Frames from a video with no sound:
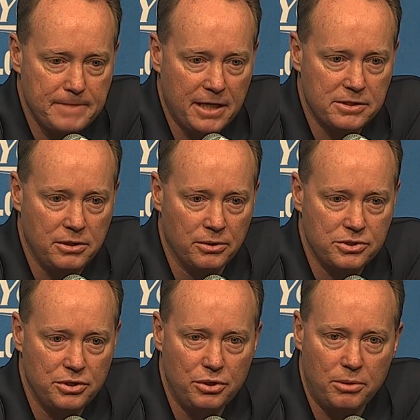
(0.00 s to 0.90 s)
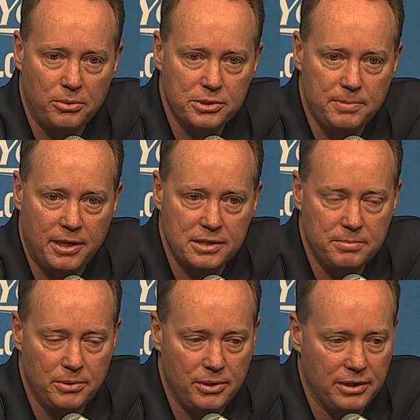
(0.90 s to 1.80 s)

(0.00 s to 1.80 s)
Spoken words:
as close to normal as possible.